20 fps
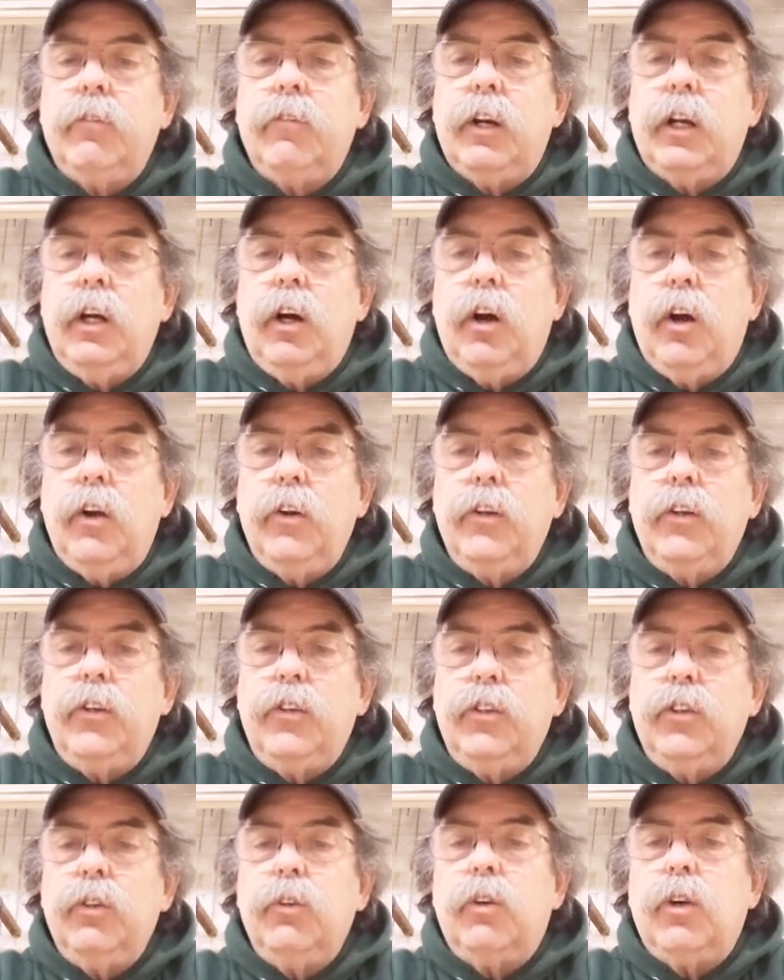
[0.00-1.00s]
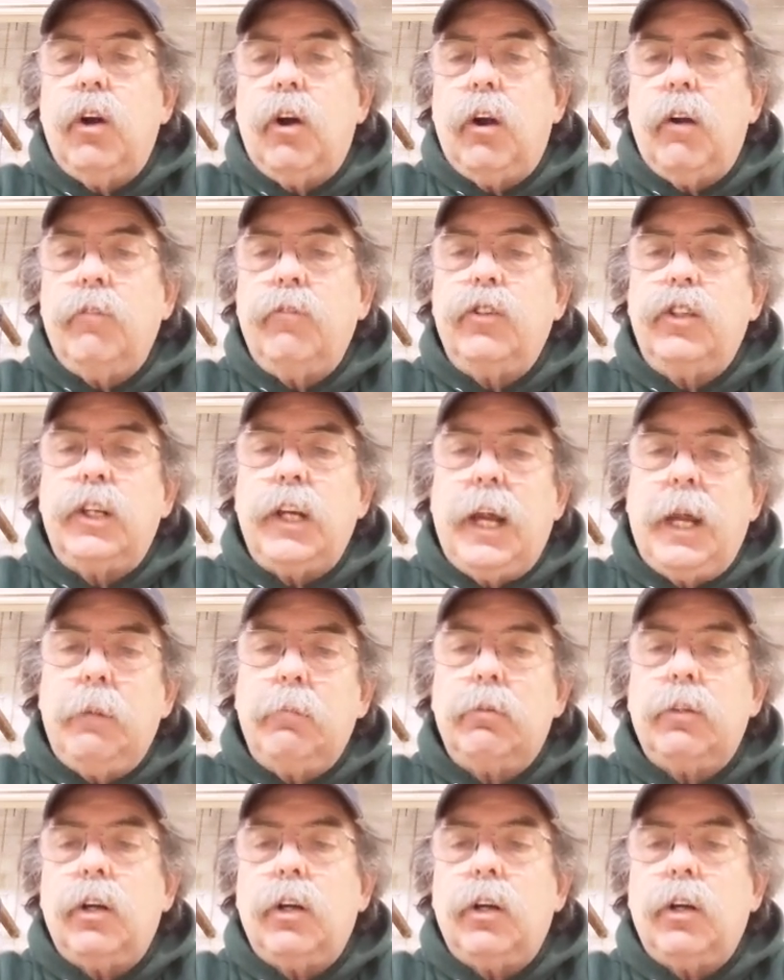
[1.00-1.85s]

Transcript: very hard to do, carve shapes,